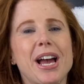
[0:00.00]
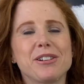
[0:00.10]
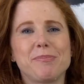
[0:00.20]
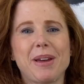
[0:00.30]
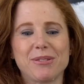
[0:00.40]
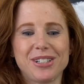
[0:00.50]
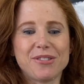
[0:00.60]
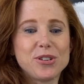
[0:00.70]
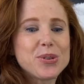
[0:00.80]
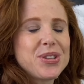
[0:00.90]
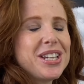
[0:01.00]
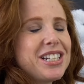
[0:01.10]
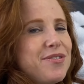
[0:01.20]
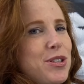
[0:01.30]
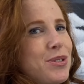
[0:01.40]
Iron Mountain. If you're thinking
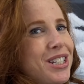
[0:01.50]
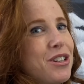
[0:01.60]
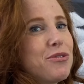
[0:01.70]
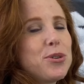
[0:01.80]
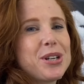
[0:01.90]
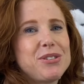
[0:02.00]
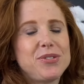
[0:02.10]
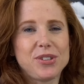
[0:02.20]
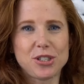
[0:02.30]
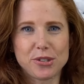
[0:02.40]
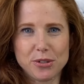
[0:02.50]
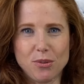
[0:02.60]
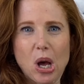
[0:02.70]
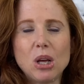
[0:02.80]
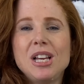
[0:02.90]
of using it for a feature
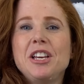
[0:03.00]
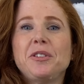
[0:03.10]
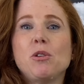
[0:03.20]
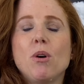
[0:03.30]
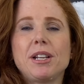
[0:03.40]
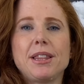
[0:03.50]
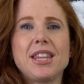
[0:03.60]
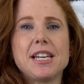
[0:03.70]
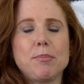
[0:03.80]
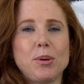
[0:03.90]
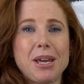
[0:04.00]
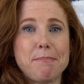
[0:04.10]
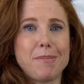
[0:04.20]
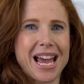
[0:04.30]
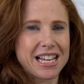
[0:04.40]
wall, you'll want to think about a
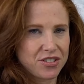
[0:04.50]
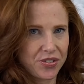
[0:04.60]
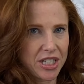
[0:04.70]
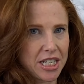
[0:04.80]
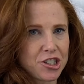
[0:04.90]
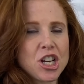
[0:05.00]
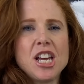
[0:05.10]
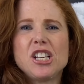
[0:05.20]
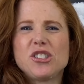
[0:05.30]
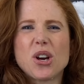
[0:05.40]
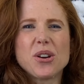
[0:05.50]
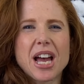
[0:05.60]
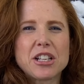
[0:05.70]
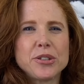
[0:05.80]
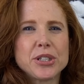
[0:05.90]
matte finish. Dark
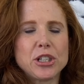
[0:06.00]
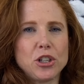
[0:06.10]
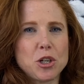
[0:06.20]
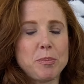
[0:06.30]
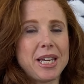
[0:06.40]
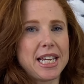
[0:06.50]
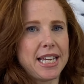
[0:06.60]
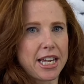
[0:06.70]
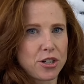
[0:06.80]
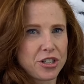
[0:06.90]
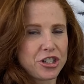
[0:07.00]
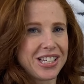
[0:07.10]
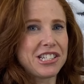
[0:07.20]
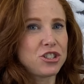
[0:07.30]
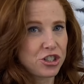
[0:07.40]
colors can look a bit garish
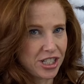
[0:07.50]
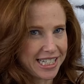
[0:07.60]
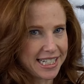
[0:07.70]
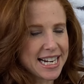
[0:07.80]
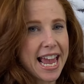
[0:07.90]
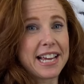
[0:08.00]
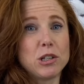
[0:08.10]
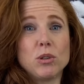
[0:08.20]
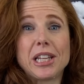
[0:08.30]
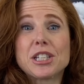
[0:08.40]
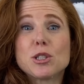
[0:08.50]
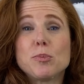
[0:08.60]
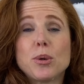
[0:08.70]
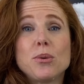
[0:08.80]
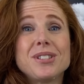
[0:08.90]
in sheen and it will
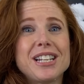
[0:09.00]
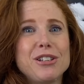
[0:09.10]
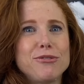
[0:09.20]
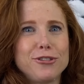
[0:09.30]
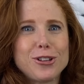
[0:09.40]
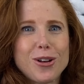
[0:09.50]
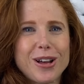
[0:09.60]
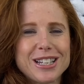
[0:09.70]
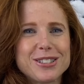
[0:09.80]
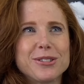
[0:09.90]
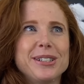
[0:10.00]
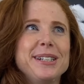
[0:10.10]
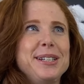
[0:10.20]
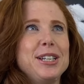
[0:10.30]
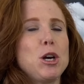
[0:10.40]
expose any flaws or
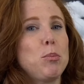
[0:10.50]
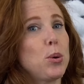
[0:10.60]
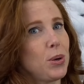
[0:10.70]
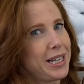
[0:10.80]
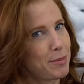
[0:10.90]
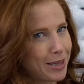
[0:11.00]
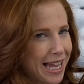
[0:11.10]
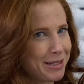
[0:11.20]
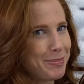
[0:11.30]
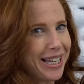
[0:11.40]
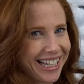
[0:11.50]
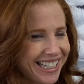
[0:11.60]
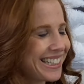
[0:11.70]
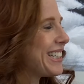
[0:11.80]
poorly applied paint.